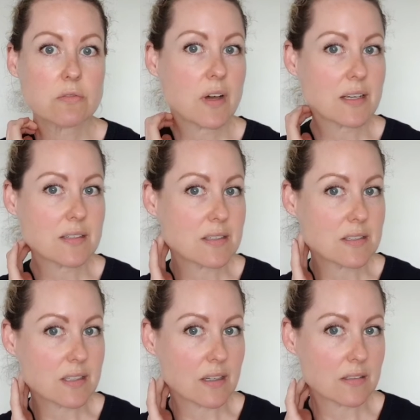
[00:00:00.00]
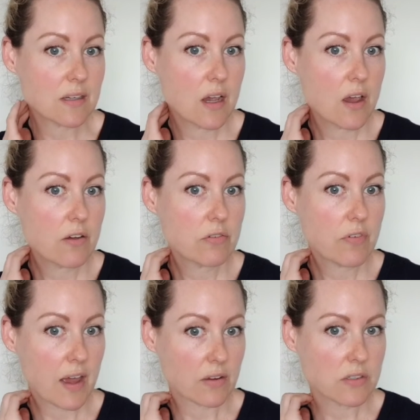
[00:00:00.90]
some phlicitis signs,
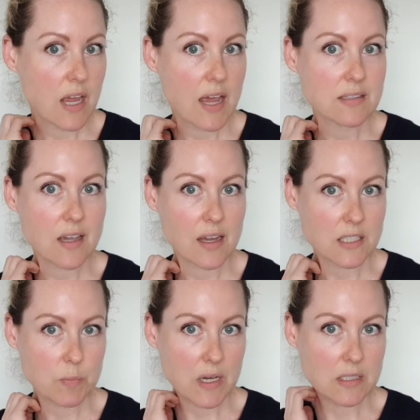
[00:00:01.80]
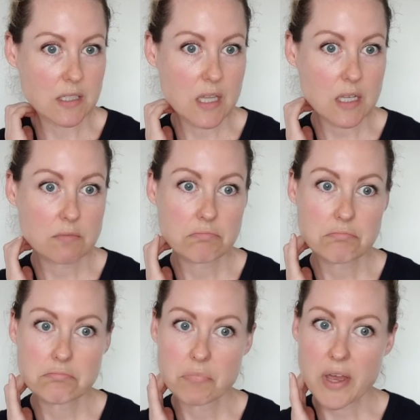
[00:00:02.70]
found, as I expected, that
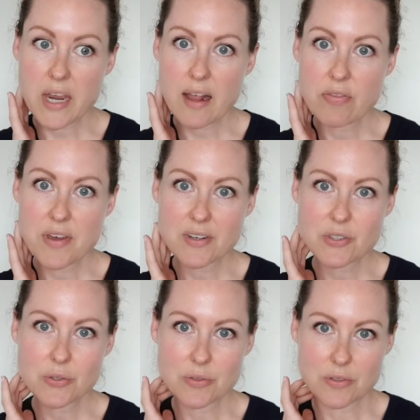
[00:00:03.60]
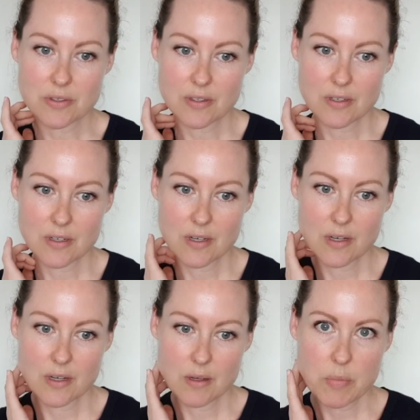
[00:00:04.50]
I had that too.
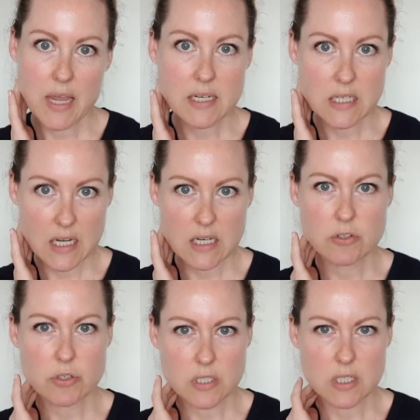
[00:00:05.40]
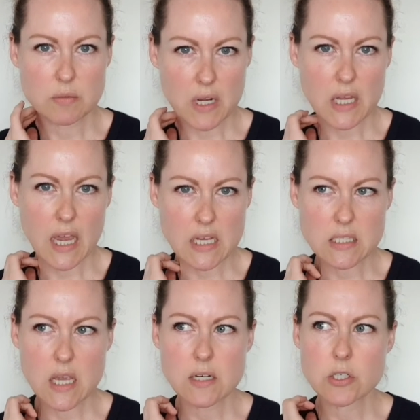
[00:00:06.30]
Began to get interested in my
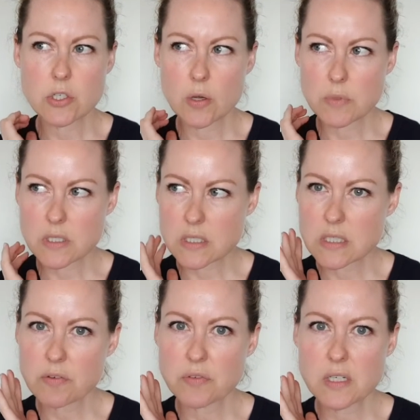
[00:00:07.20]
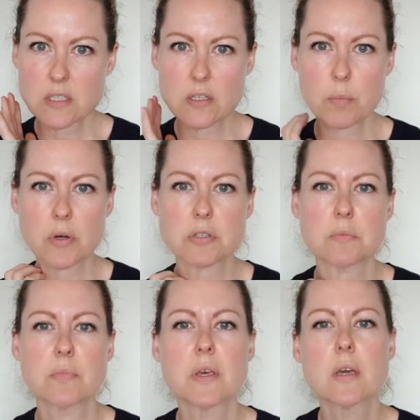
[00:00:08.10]
case and determined to sift it to the
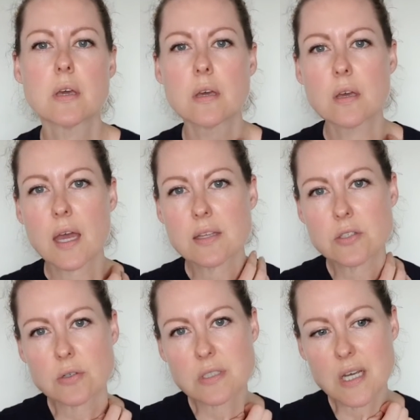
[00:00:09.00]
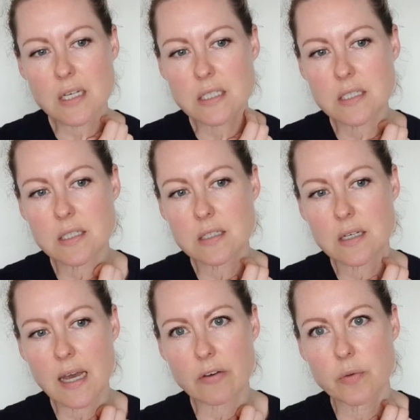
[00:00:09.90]
bottom. And so started
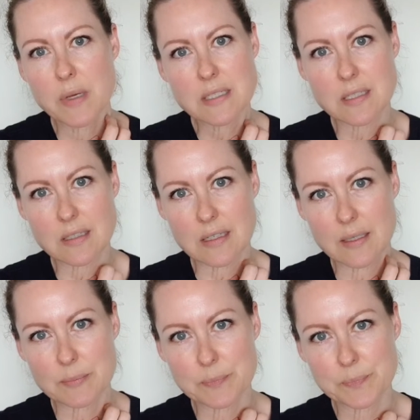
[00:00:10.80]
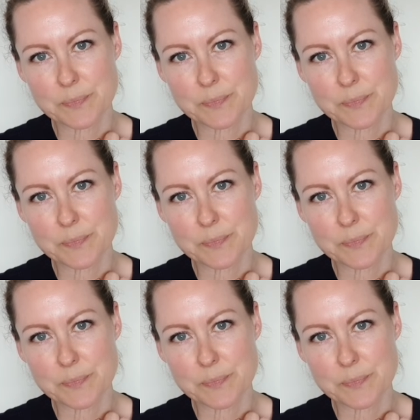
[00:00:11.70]
alphabetically.